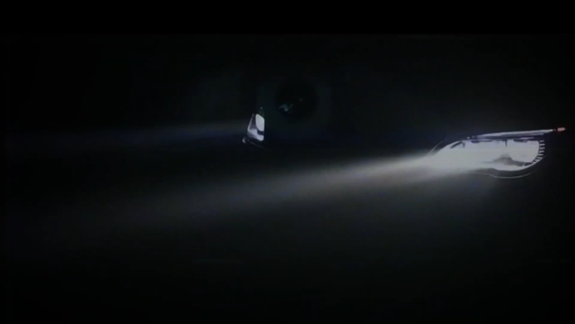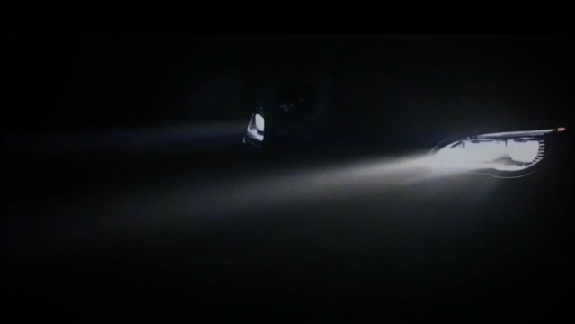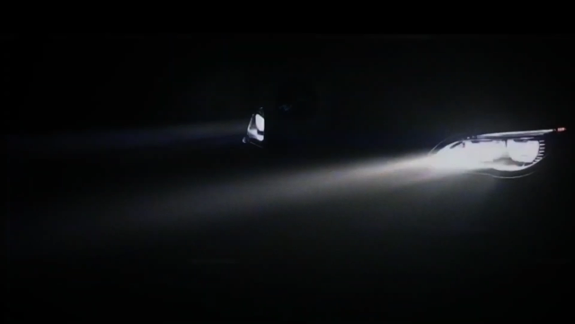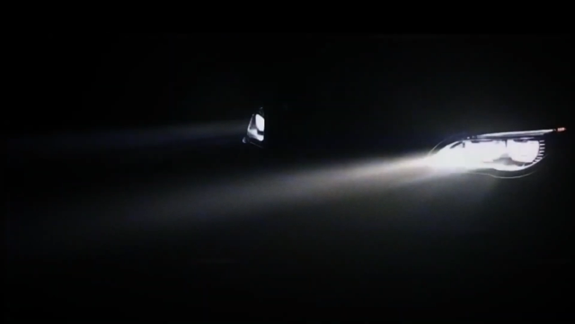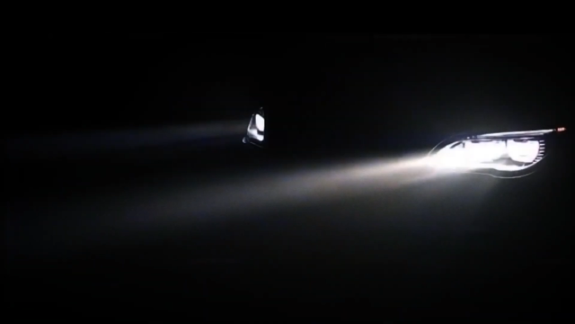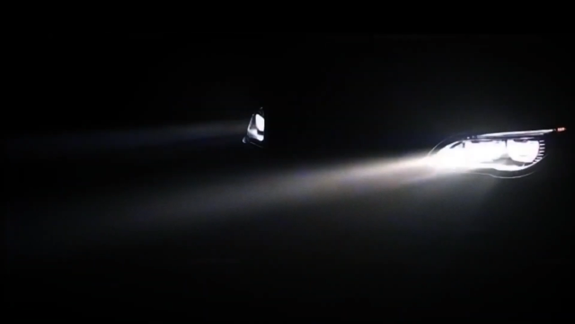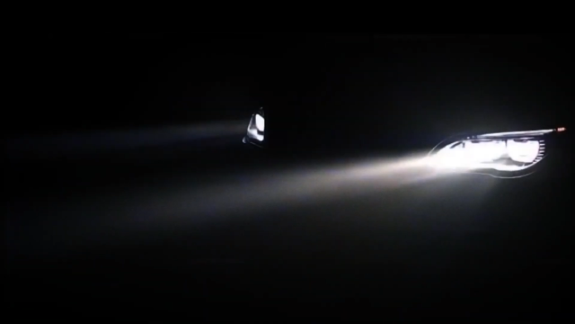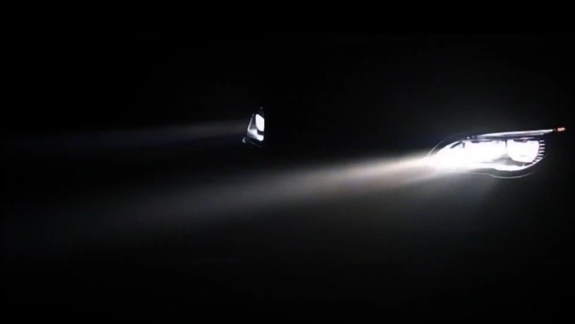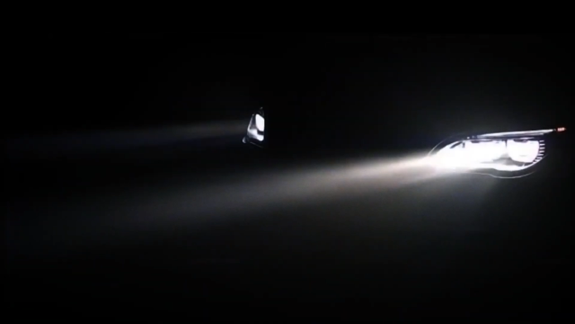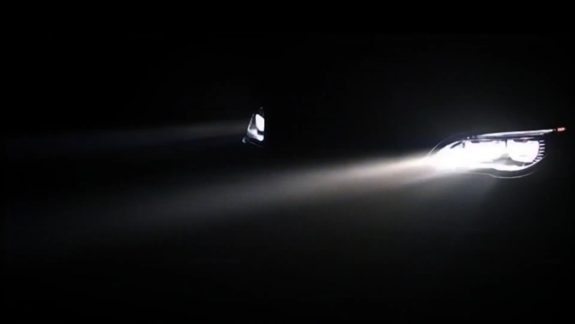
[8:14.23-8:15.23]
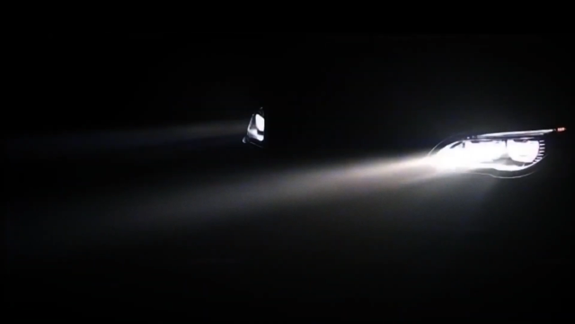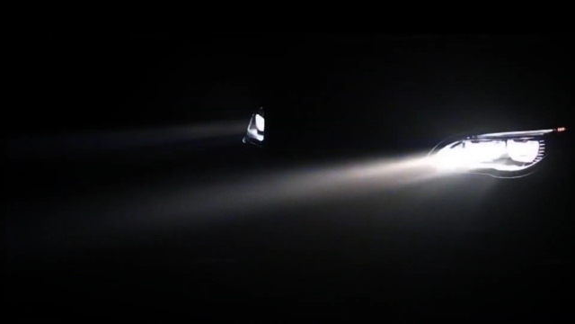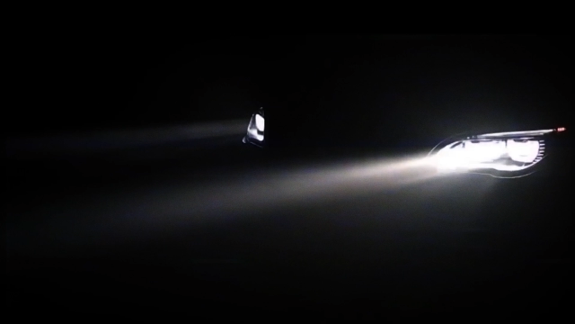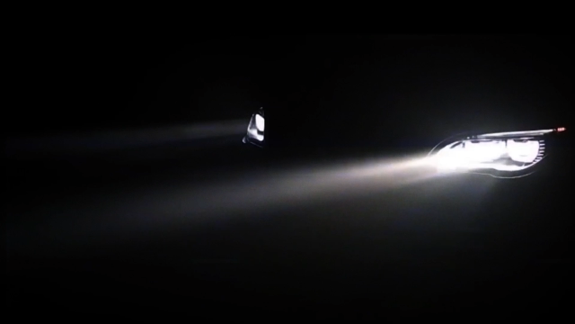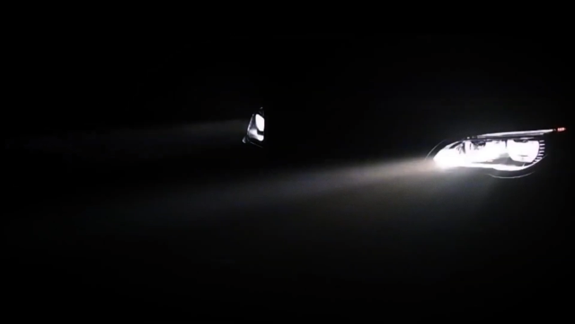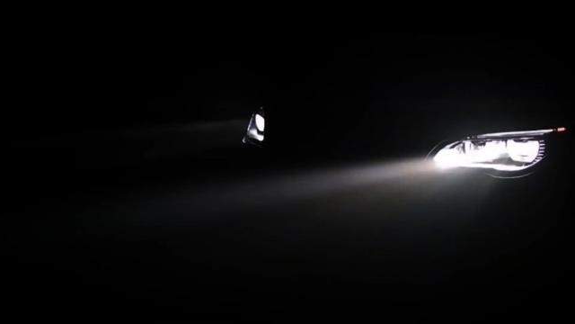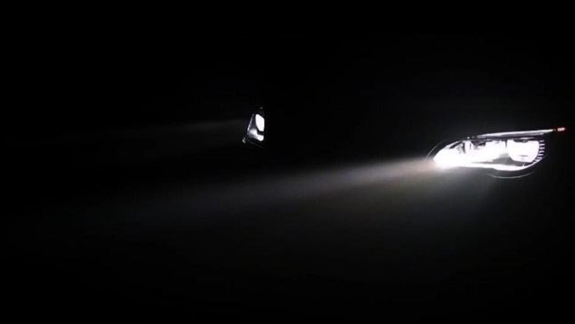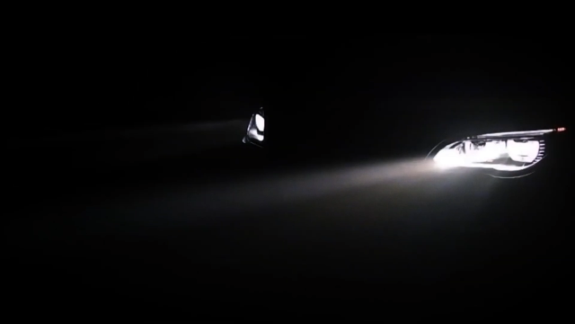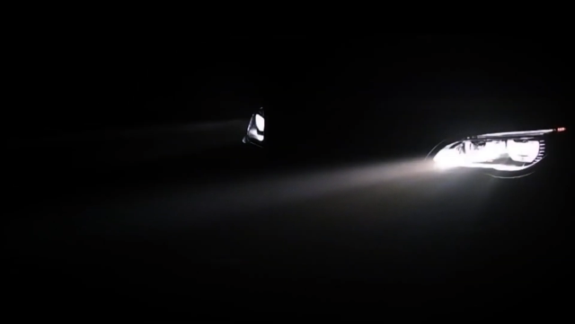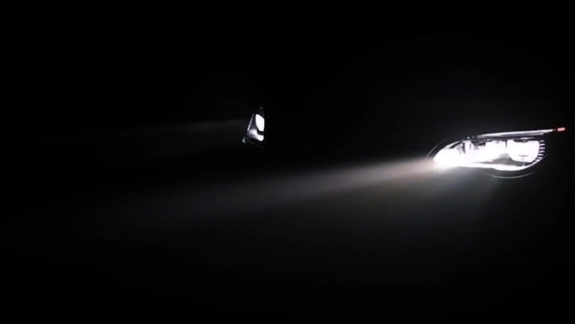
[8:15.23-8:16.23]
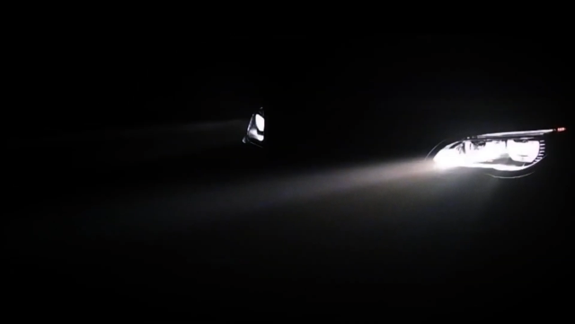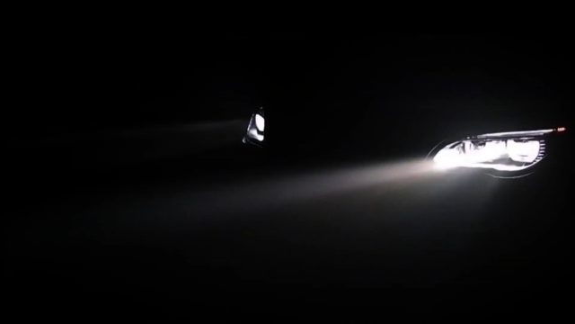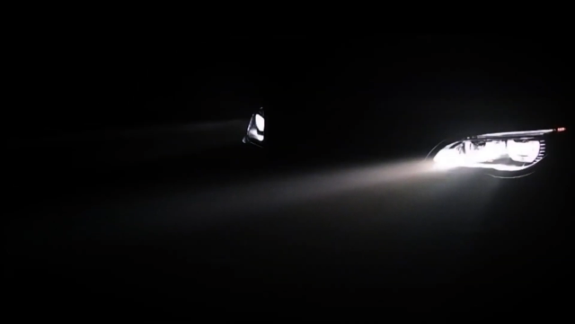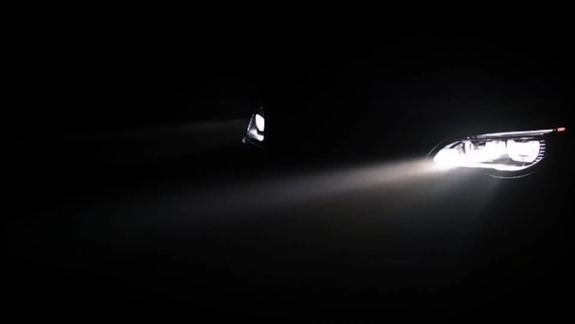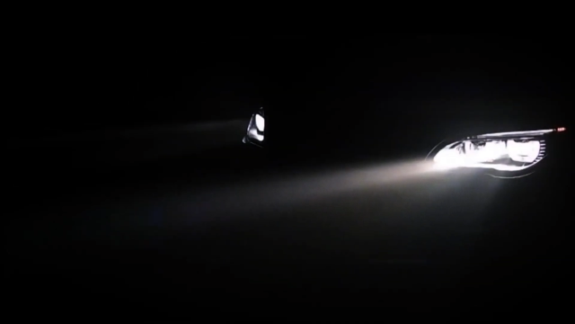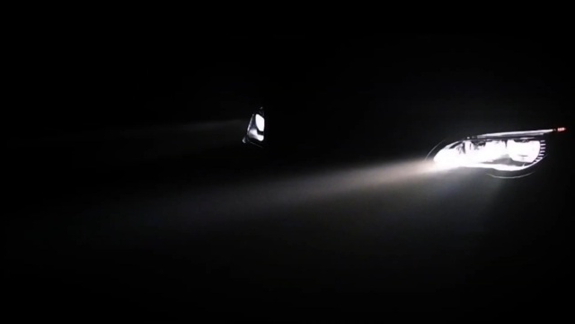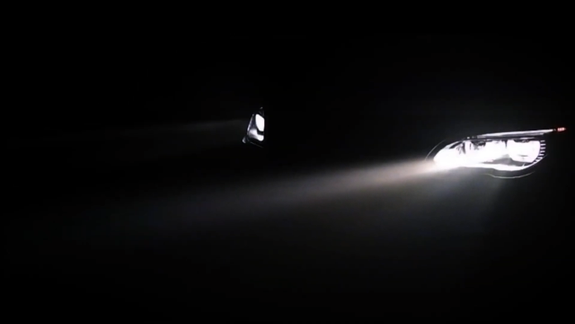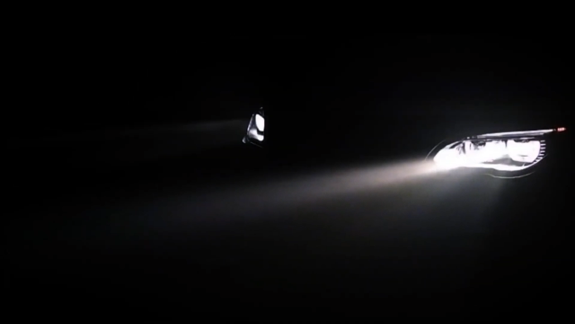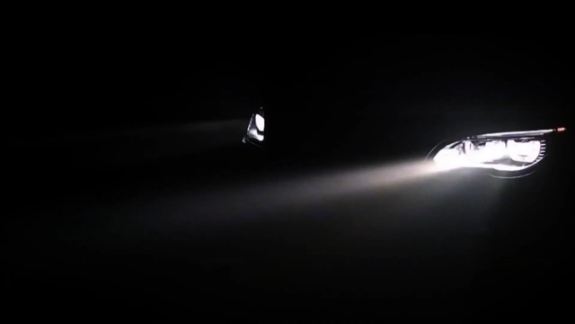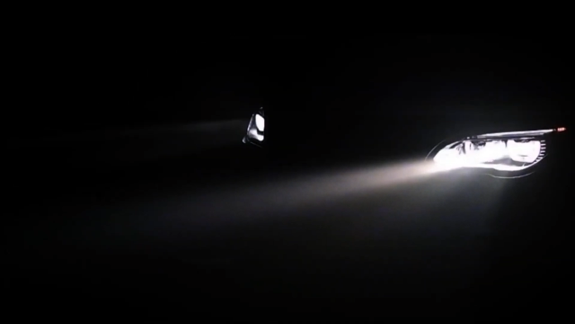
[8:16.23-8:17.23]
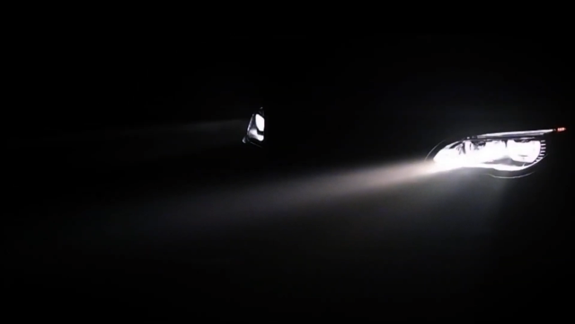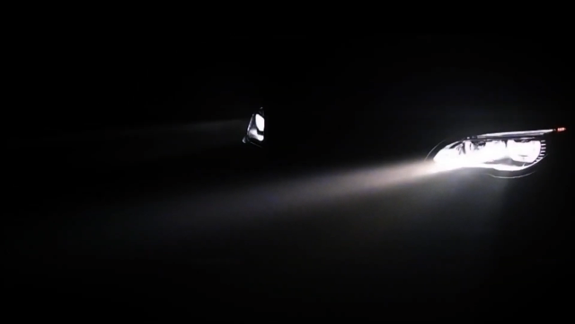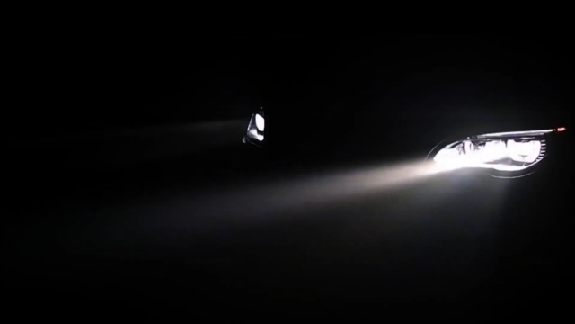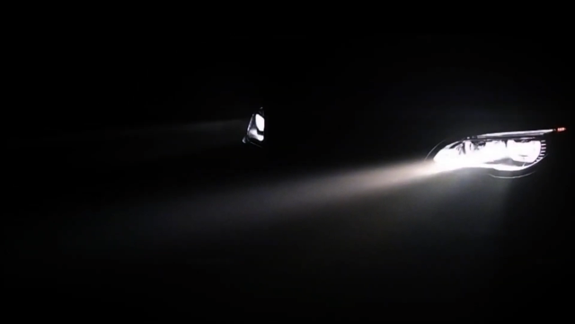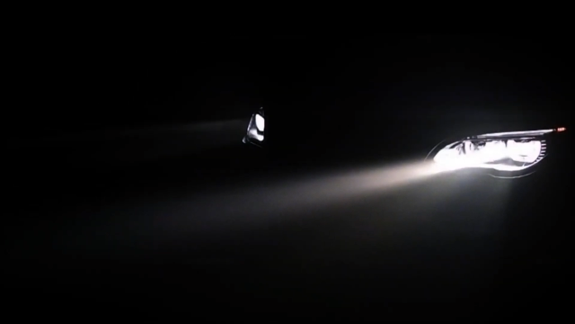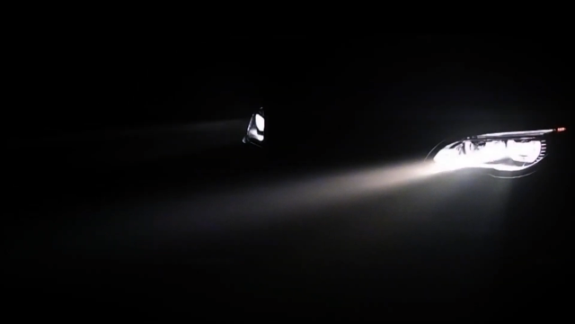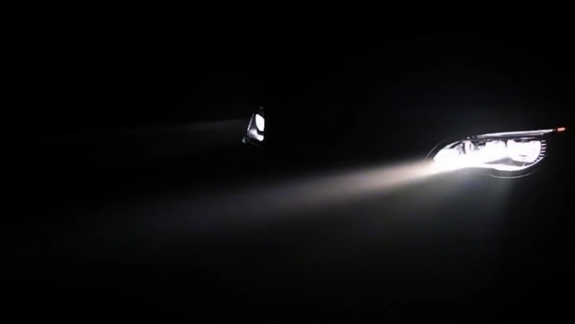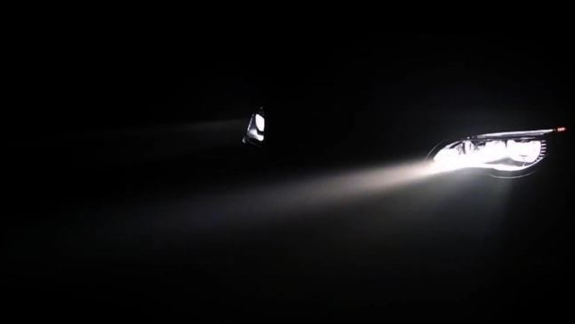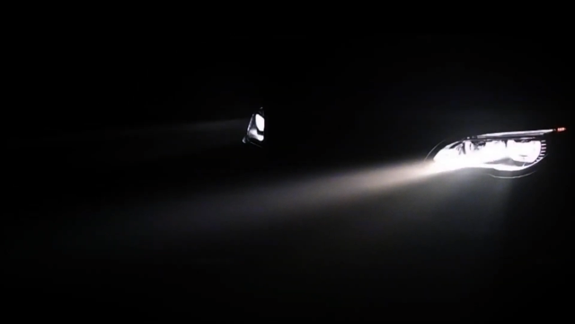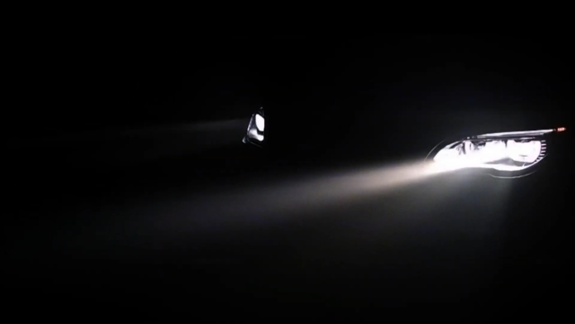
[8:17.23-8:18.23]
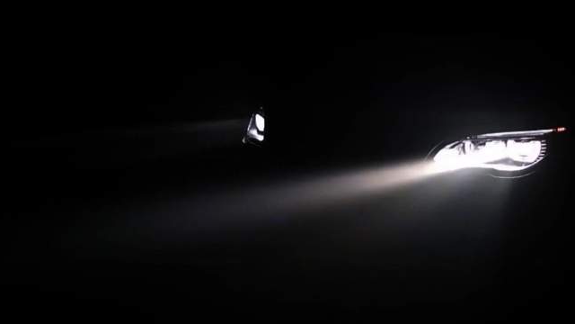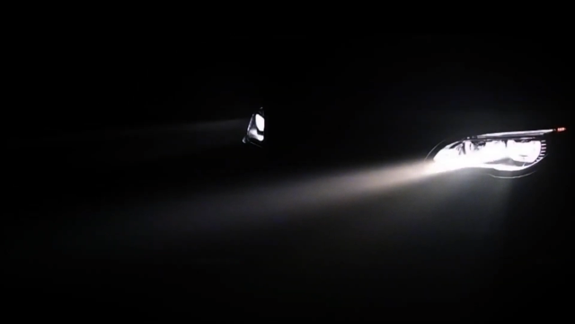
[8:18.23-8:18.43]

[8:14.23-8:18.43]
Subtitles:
(no speaker visible)